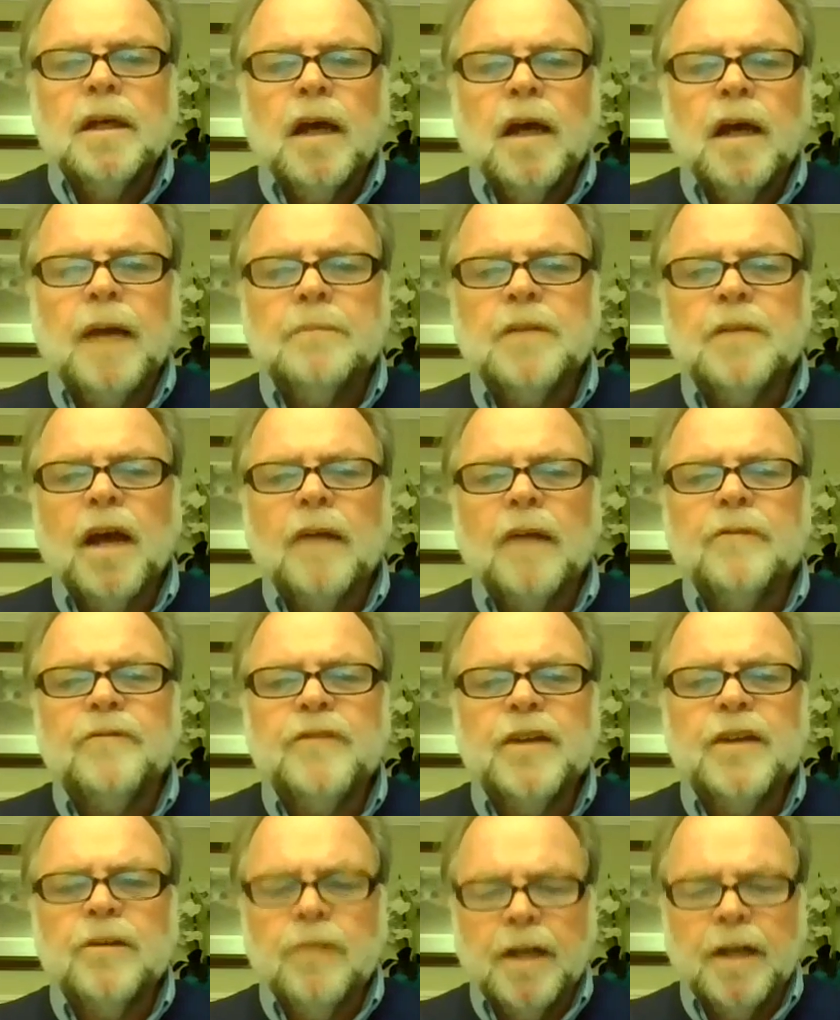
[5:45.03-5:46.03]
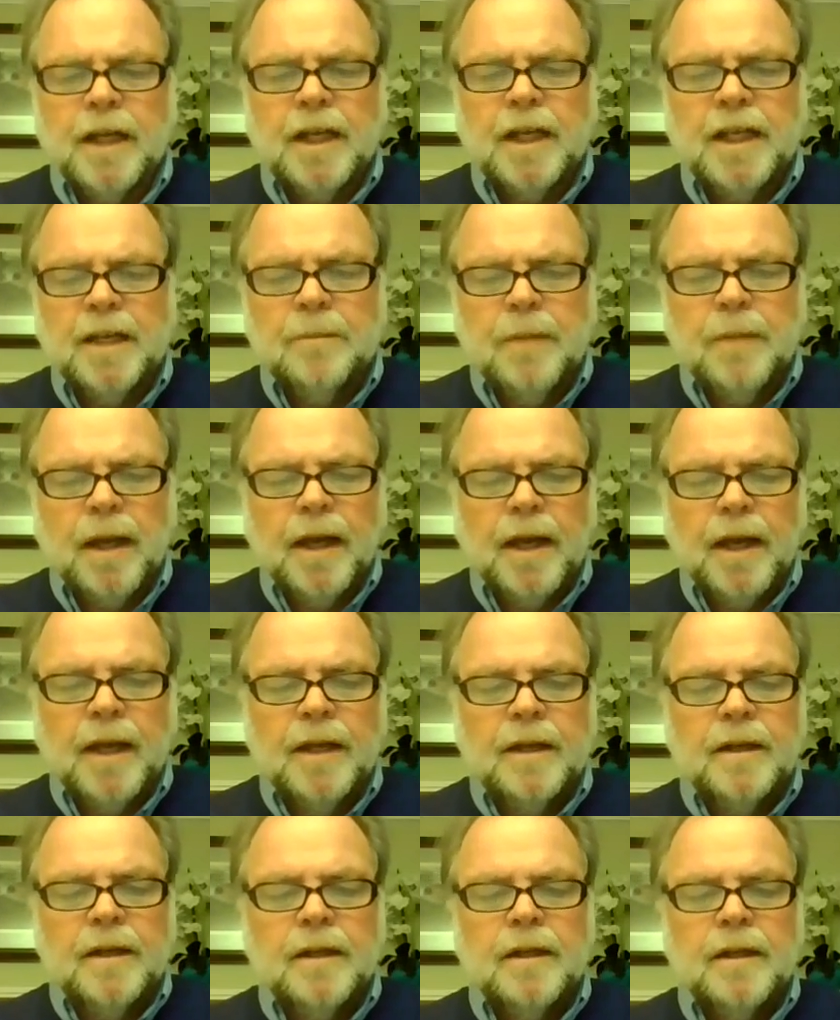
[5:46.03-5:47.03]
I'm not fearing any
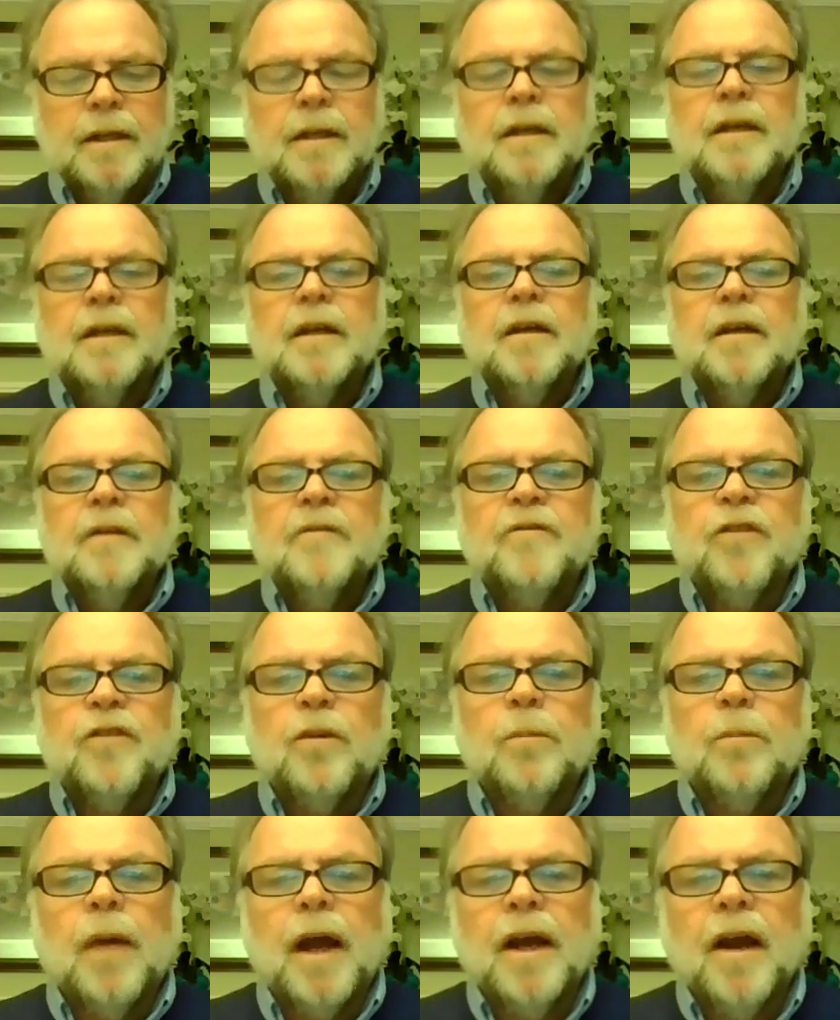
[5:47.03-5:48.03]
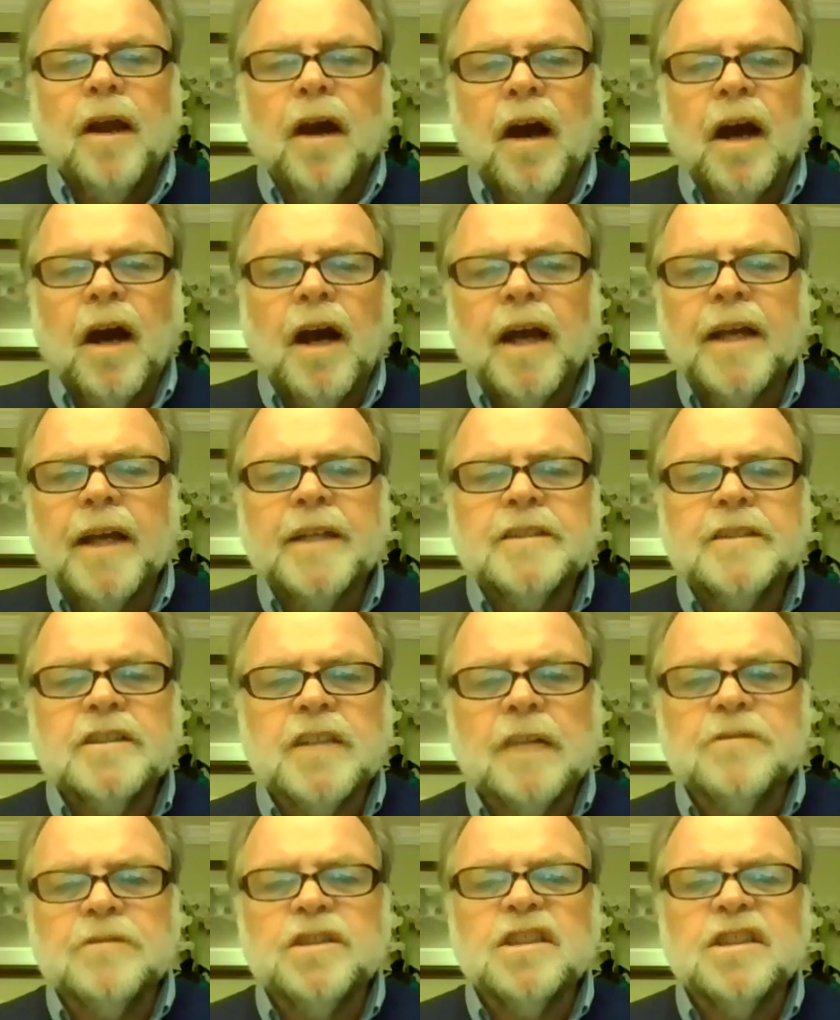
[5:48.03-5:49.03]
man, for my eyes
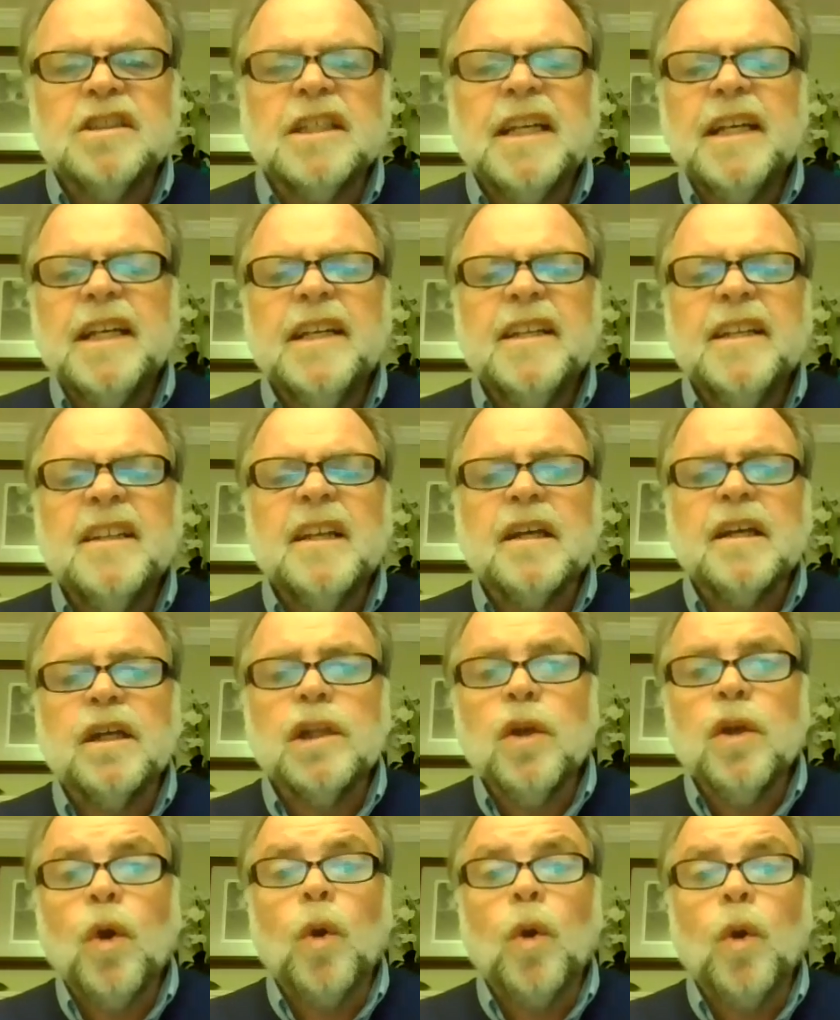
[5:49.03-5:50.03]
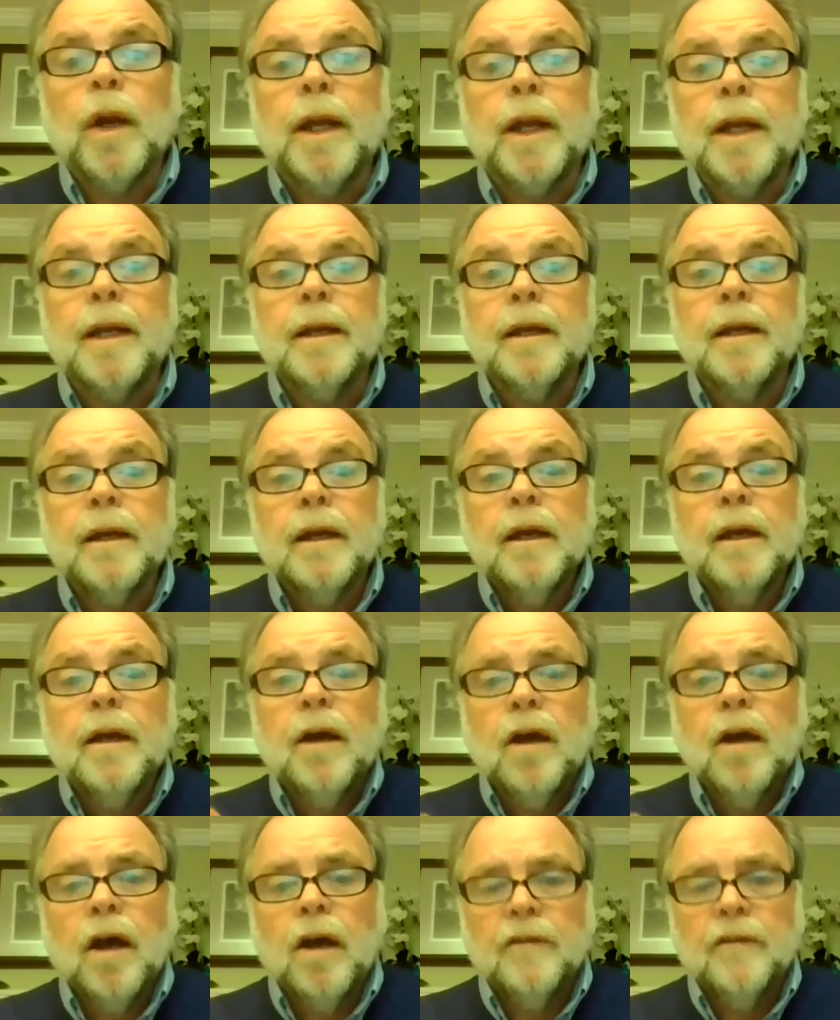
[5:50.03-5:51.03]
have seen the glory
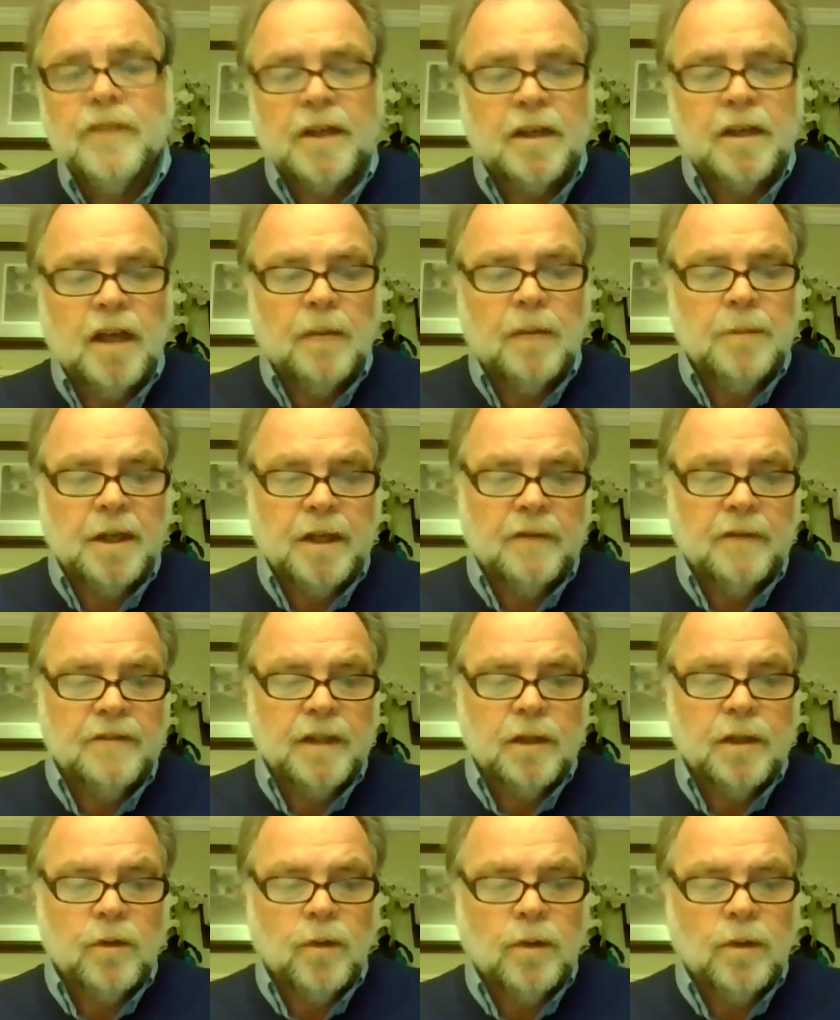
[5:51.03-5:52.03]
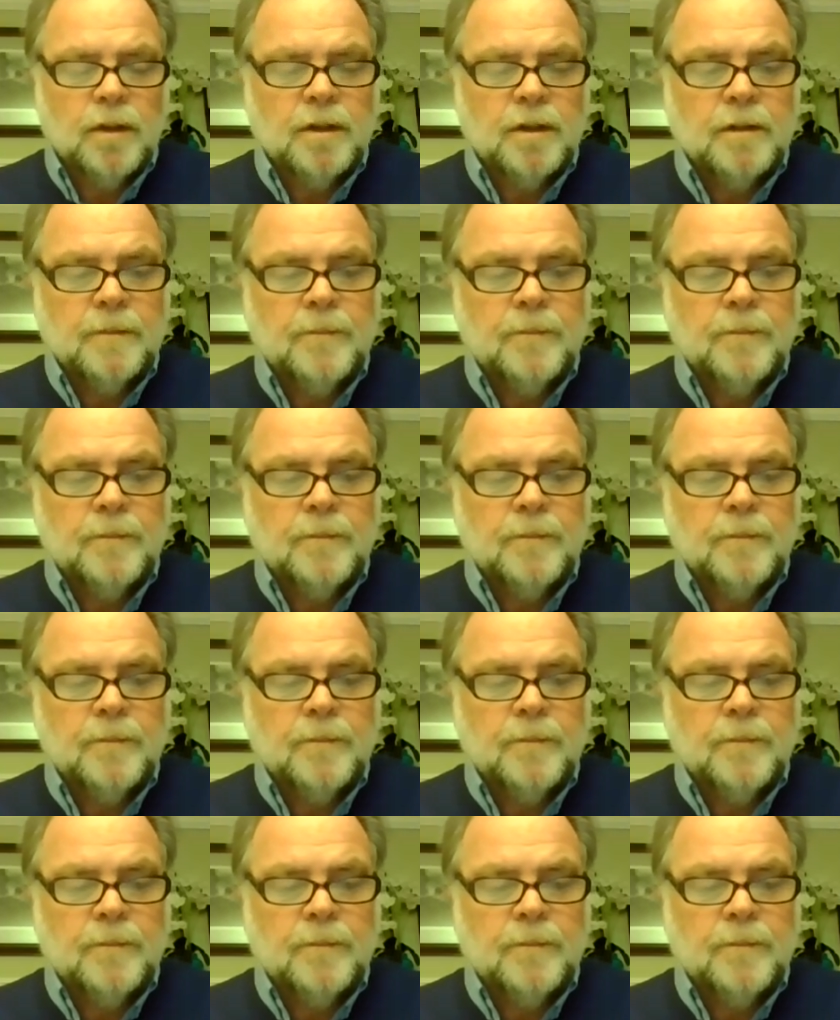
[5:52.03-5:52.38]
of the coming of the Lord.